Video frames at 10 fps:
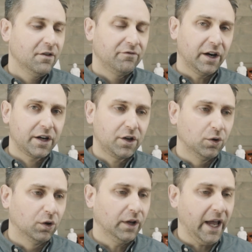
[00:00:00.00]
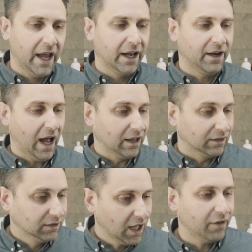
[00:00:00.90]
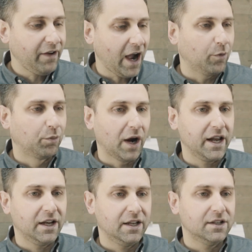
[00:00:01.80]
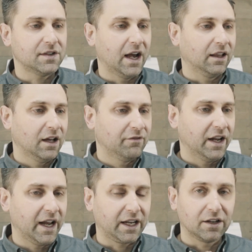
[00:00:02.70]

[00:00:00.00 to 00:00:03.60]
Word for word: Very cool, and I love how bright it is. I love that I